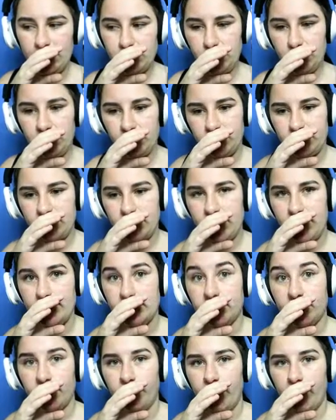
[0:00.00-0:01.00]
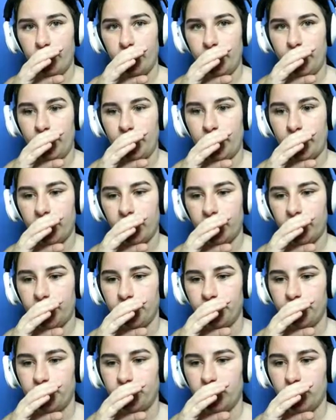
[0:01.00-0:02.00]
Like the square is
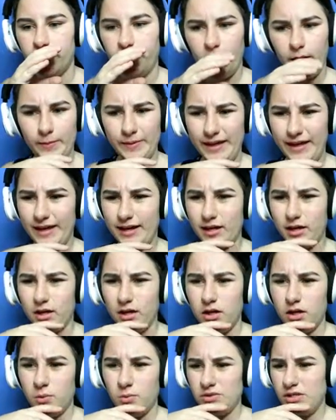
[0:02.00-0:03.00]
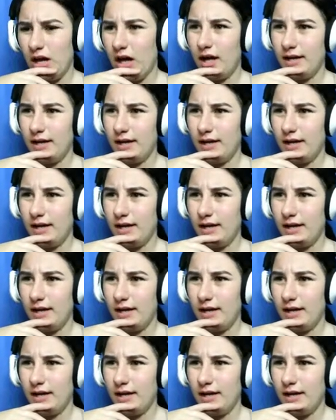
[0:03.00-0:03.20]
there. You got stuff on this side.